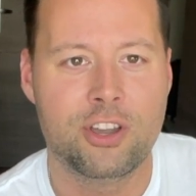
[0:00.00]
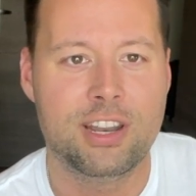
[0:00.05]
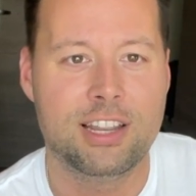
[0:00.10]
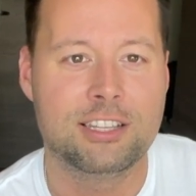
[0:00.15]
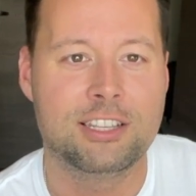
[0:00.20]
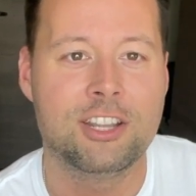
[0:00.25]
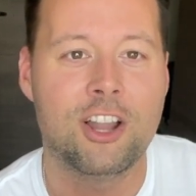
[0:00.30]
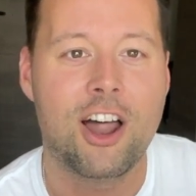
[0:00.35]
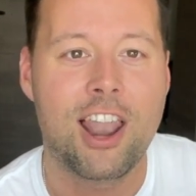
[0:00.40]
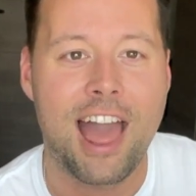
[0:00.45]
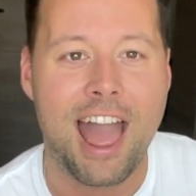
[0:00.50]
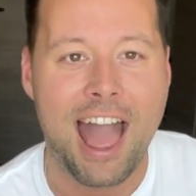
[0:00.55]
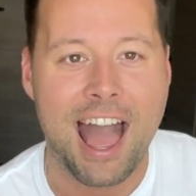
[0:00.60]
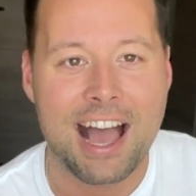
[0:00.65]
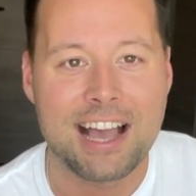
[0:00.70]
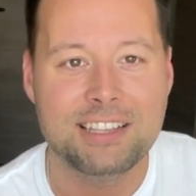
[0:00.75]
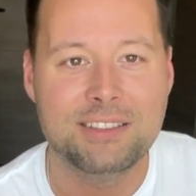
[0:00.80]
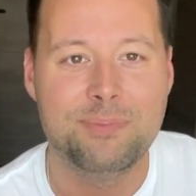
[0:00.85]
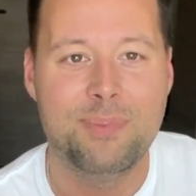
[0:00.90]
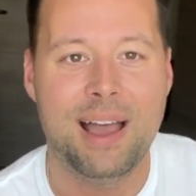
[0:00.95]
It's not
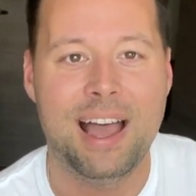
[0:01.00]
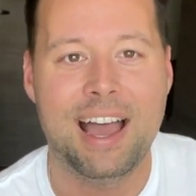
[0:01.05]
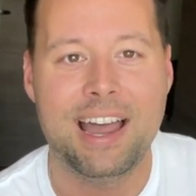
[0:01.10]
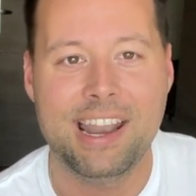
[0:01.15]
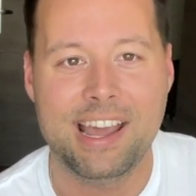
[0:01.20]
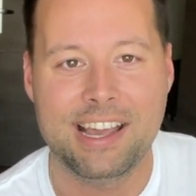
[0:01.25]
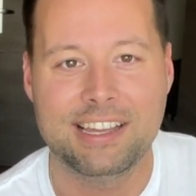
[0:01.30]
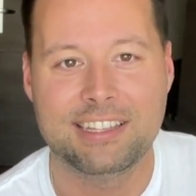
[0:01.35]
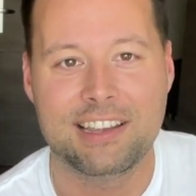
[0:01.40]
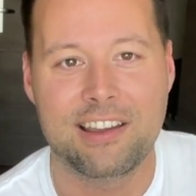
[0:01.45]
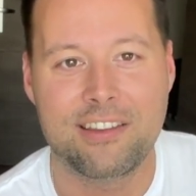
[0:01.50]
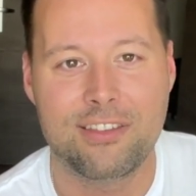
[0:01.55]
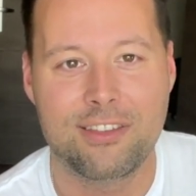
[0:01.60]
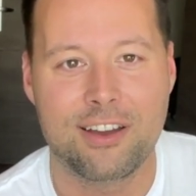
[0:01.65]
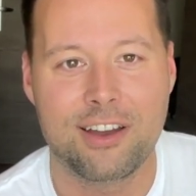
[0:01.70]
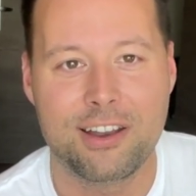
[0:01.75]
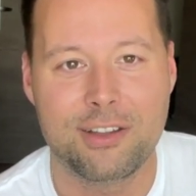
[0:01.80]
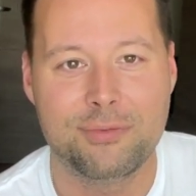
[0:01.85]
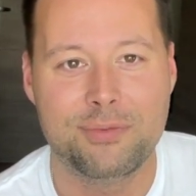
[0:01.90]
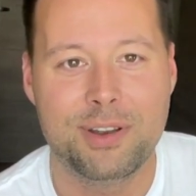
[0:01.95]
as bad as I
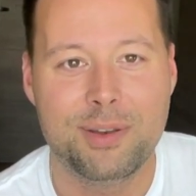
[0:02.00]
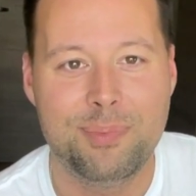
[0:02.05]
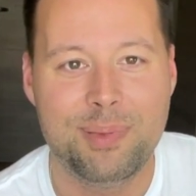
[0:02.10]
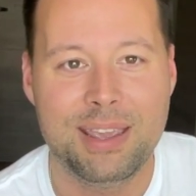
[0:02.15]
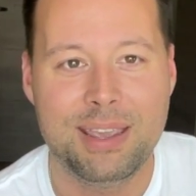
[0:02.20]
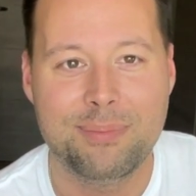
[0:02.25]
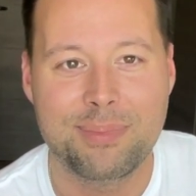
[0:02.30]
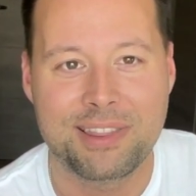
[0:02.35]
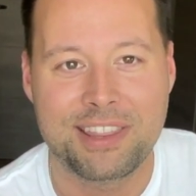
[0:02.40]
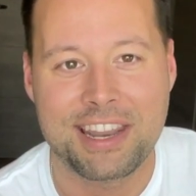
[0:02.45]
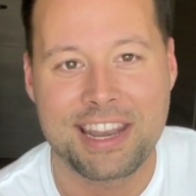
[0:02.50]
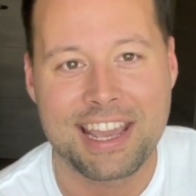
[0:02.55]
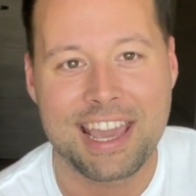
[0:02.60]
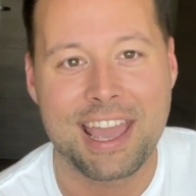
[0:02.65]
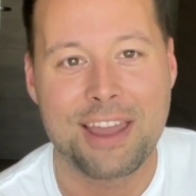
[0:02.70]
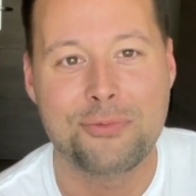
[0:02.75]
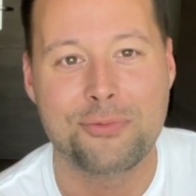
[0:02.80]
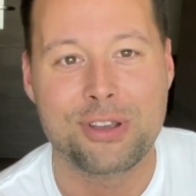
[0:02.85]
thought it would be, but then again,